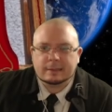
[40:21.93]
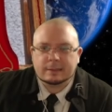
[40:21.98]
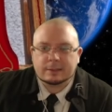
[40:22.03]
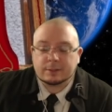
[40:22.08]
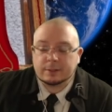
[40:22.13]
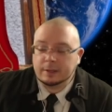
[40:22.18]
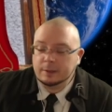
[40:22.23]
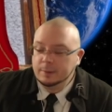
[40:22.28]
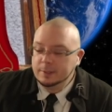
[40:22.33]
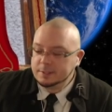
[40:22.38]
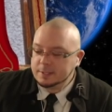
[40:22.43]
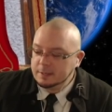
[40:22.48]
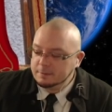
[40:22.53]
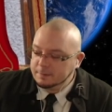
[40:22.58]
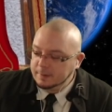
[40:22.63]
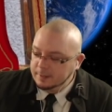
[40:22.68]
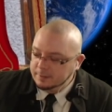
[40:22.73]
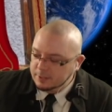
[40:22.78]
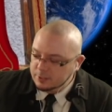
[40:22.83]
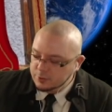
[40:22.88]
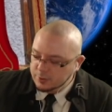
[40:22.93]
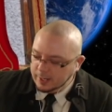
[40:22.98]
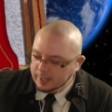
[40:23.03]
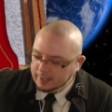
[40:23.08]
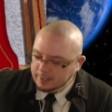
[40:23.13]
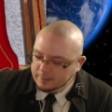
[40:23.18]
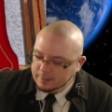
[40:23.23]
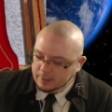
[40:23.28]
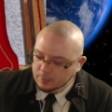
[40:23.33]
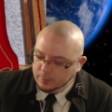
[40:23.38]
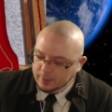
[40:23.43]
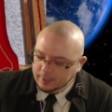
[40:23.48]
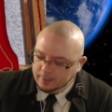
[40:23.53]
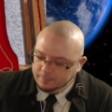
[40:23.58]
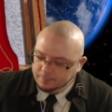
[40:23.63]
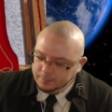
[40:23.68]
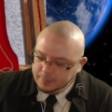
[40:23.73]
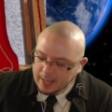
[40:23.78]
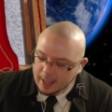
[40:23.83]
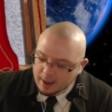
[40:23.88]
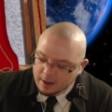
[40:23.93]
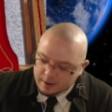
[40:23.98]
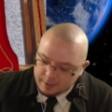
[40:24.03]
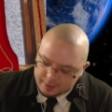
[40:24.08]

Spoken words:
So anyways, they fight the dragon, they win. And